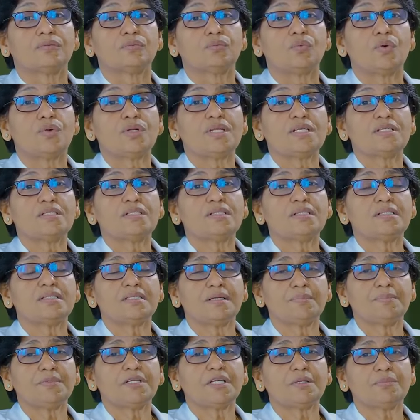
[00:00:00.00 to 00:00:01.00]
What is the
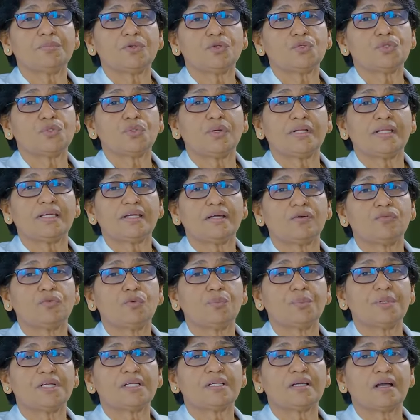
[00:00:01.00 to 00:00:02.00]
symptom usually a
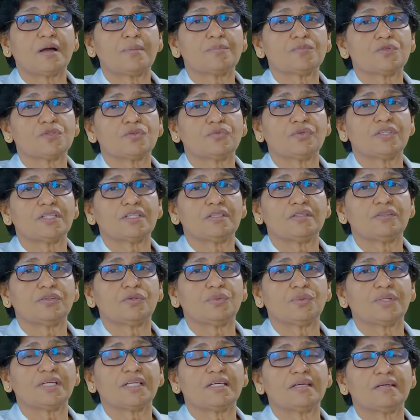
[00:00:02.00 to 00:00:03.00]
woman comes with
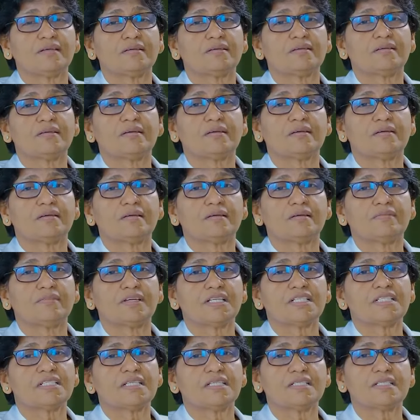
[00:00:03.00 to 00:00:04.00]
during
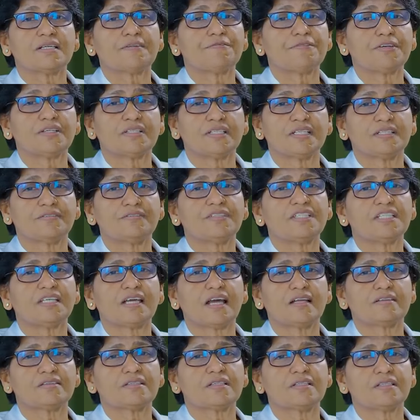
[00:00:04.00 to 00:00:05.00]
when she is affected with
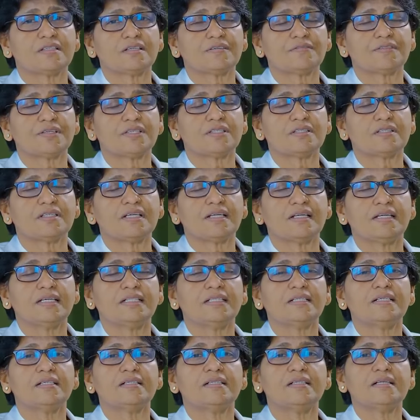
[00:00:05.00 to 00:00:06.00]
cancer cervix?
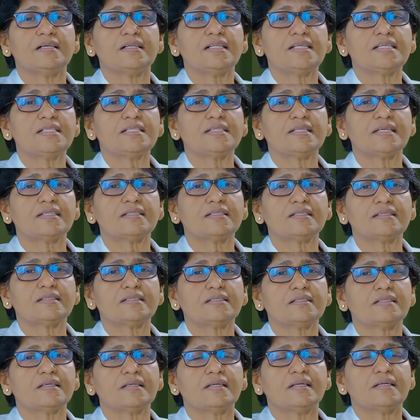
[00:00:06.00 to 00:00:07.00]
In the early stages,
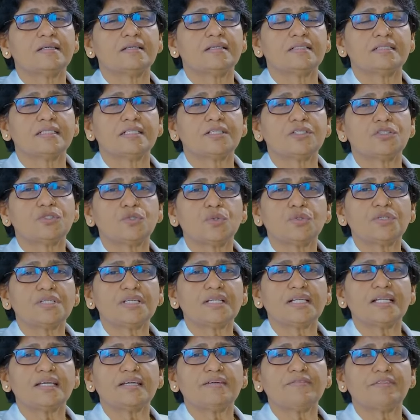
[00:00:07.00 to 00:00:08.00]
she is
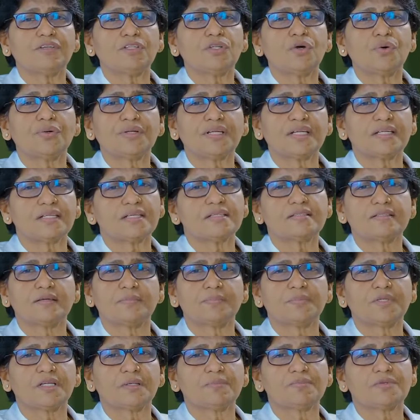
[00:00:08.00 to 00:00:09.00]
totally without any
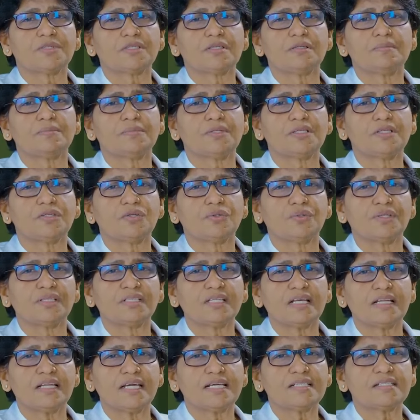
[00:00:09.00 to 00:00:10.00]
symptoms, but
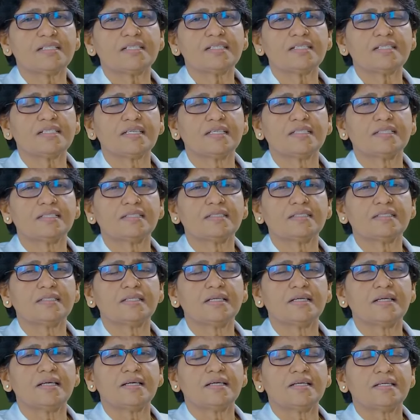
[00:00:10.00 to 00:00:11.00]
during the later stages,
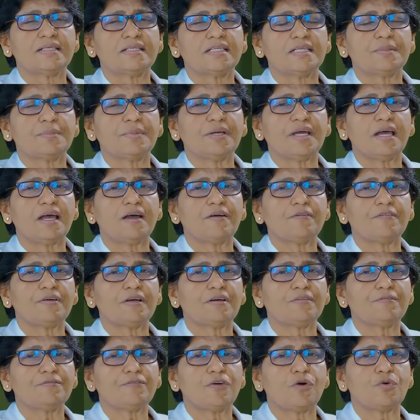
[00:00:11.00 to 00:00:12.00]
she may have
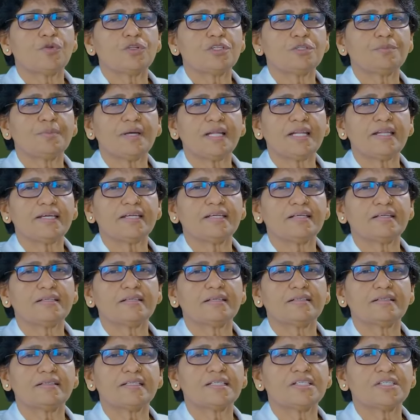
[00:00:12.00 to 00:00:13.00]
a foul smelling
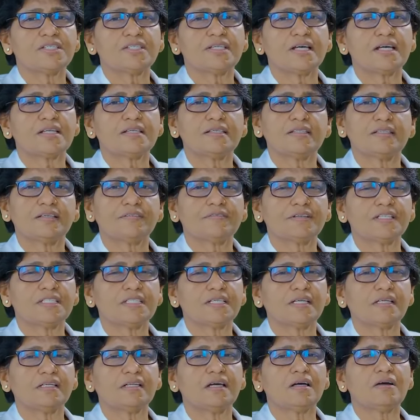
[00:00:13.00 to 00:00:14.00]
discharge in the
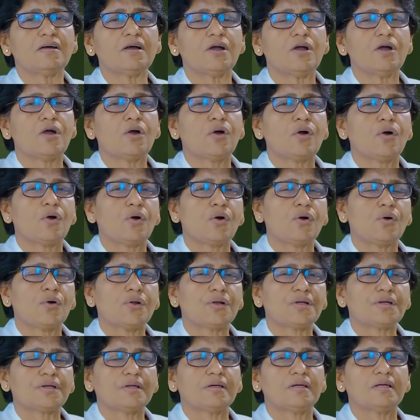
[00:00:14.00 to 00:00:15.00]
vagina,
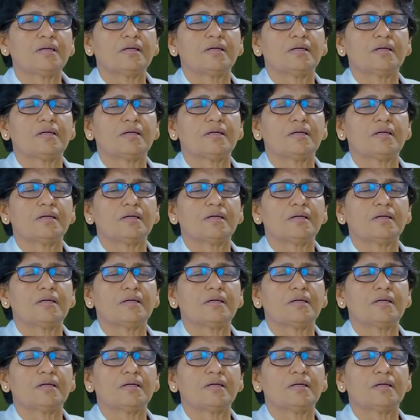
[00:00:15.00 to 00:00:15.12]
or